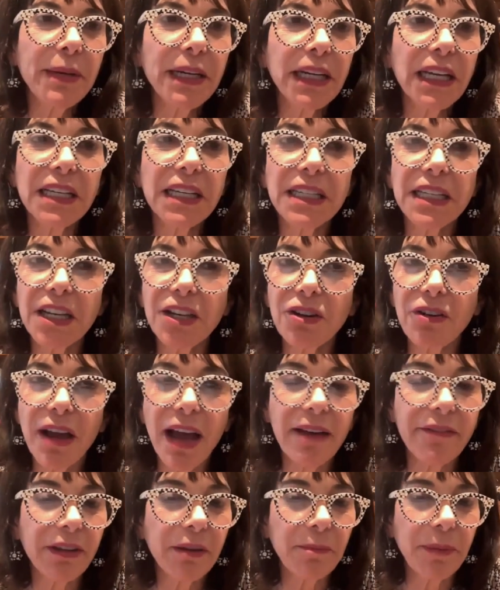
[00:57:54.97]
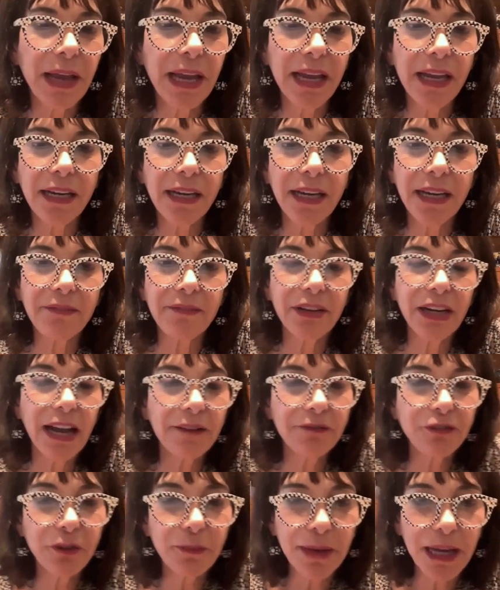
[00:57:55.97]
women continue having pain even
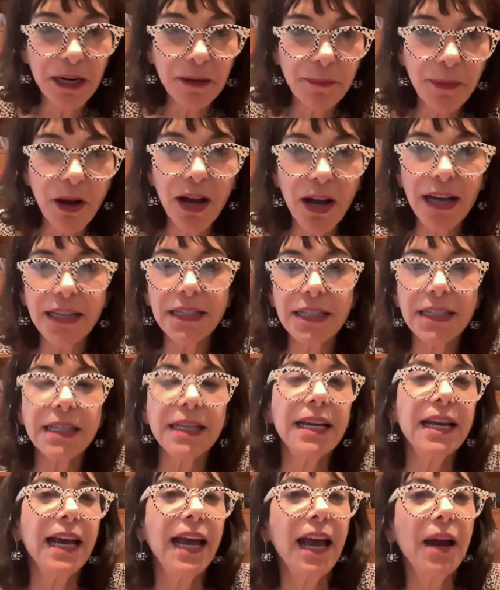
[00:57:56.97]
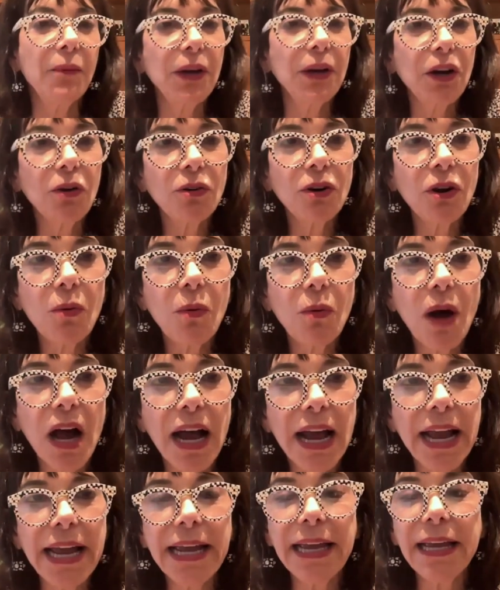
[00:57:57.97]
after menopause and we don't know
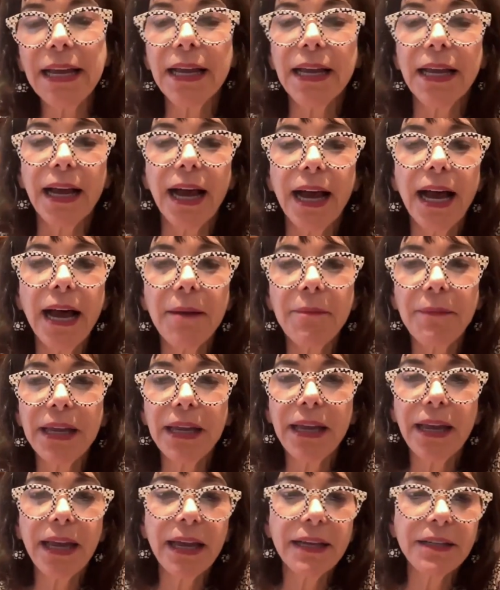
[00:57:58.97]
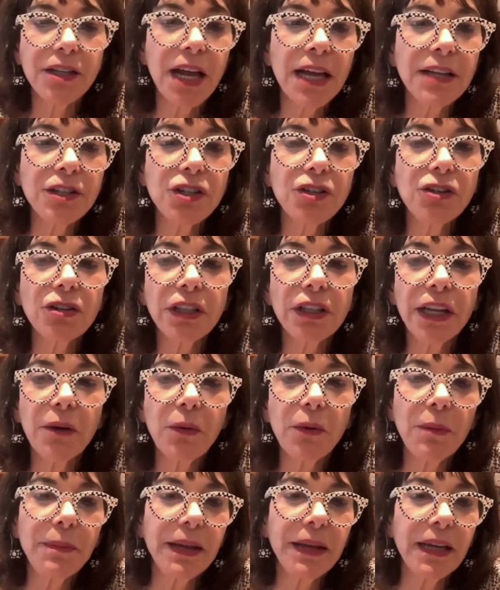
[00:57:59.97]
why. Um, and, and certainly it
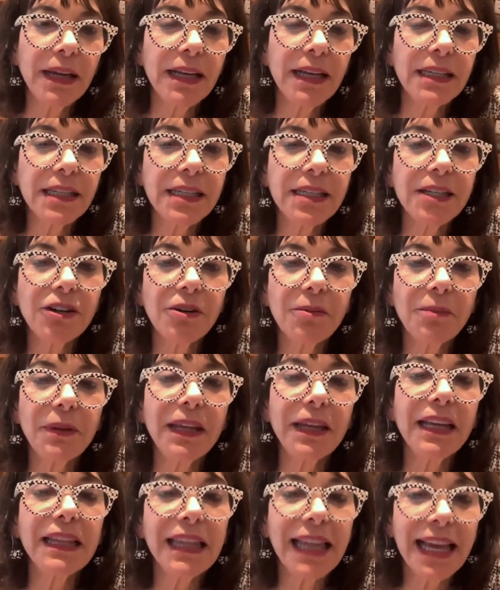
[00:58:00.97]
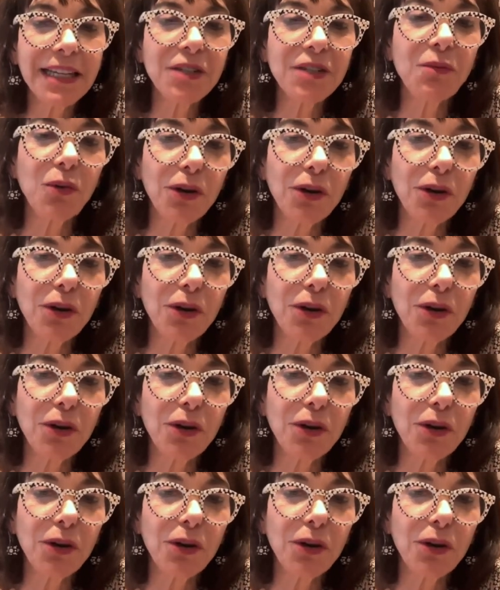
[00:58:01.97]
would be considerably less